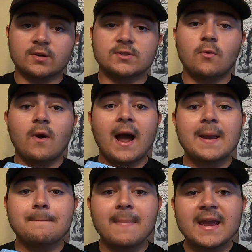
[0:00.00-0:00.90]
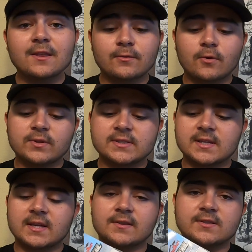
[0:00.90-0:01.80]
so I may throw this
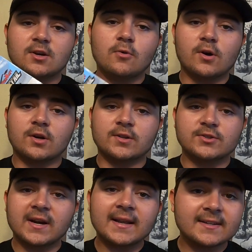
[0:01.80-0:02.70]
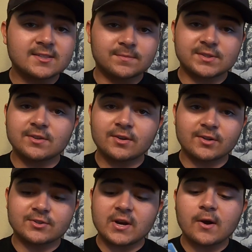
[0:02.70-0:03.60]
thing in the saltwater to try to get some snook
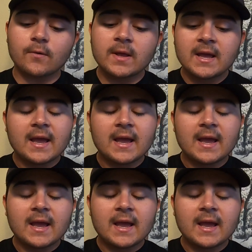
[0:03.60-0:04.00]
or trout.